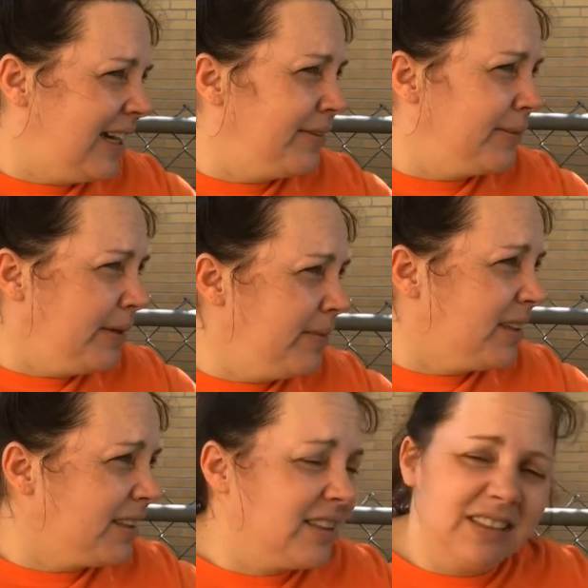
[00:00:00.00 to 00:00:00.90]
I
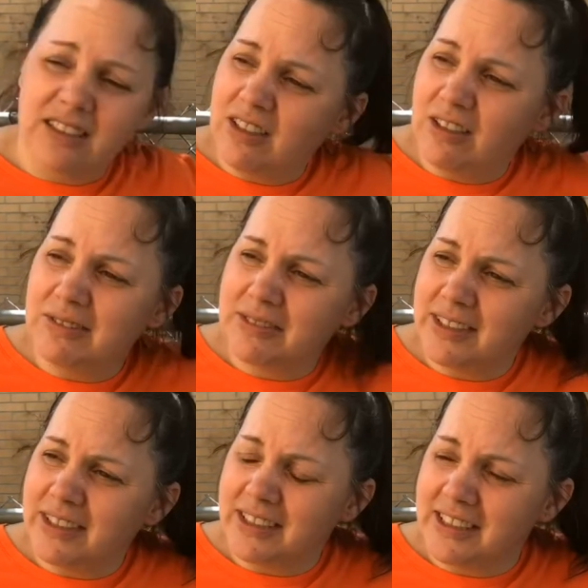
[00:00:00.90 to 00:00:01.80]
remember. You look
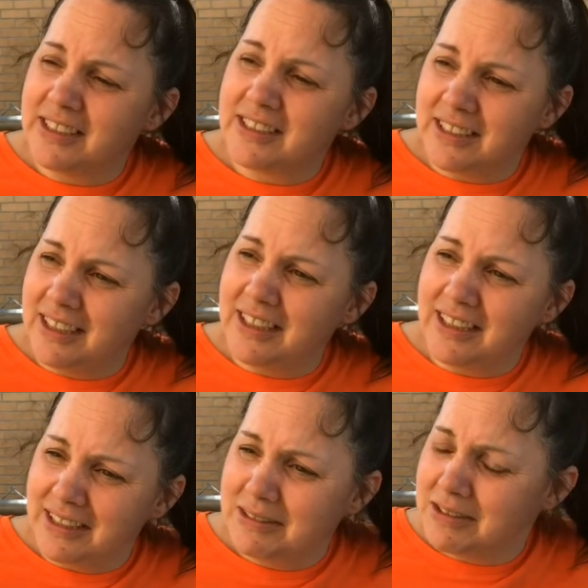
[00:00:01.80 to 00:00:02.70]
over and you
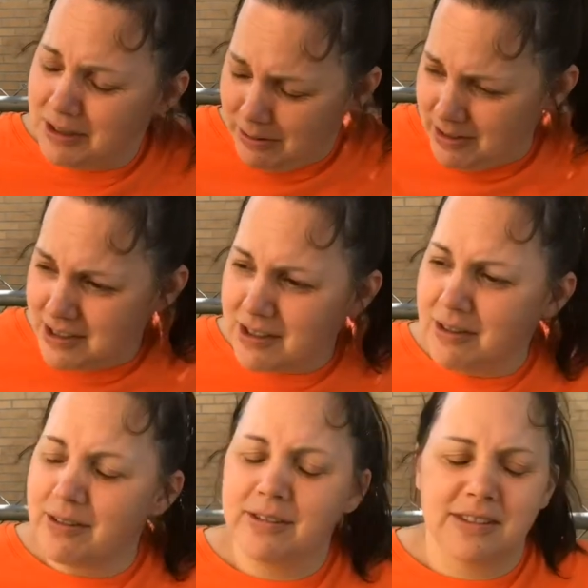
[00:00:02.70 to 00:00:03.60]
see
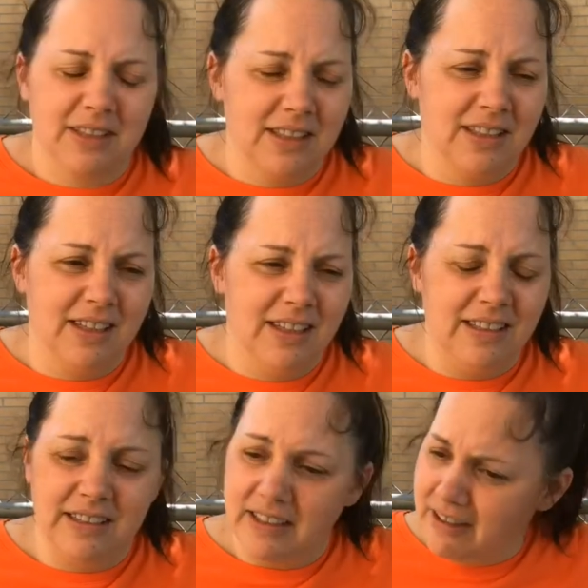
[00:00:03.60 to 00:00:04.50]
so-and-so sitting
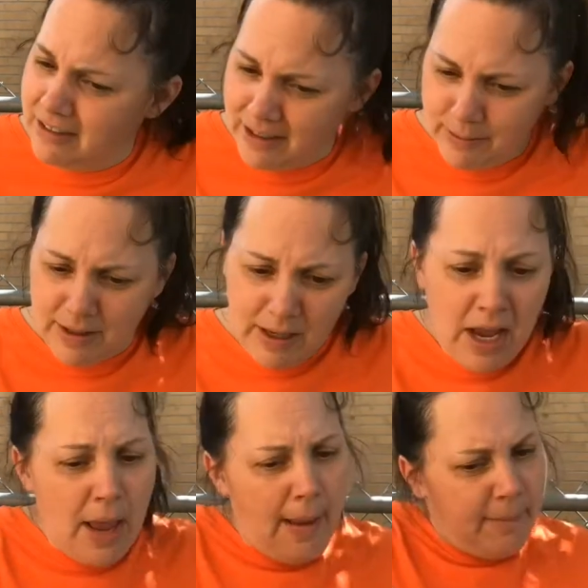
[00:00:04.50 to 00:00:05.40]
there, and there they were
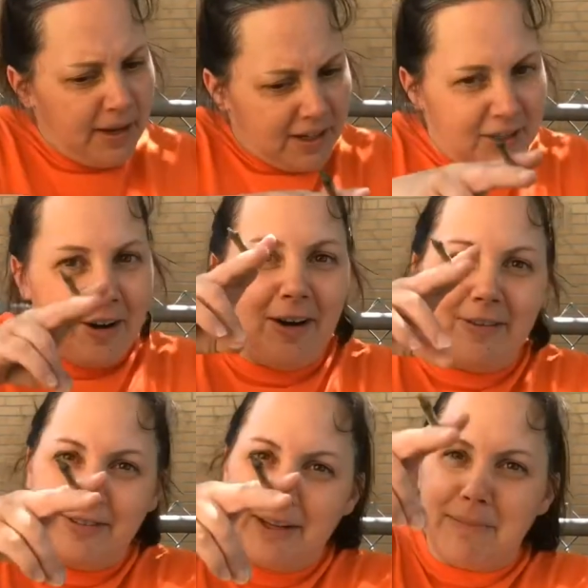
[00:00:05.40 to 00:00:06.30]
picking
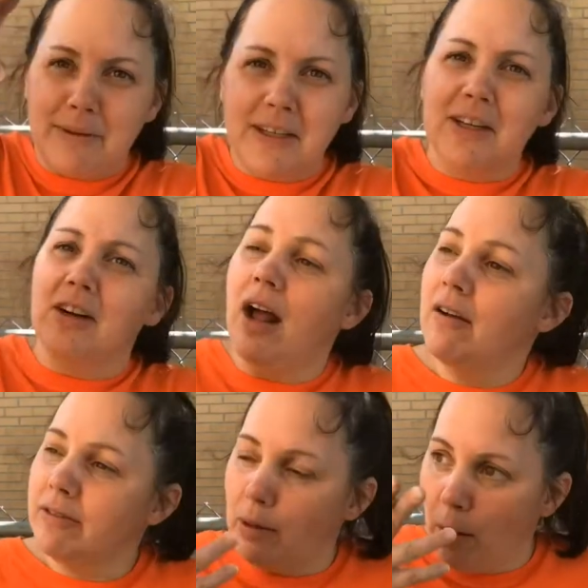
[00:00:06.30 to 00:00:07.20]
off, like picking it
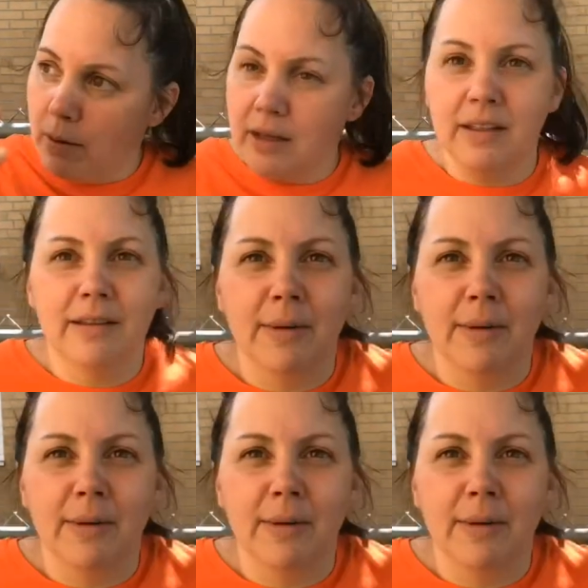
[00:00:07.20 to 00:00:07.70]
off, and in the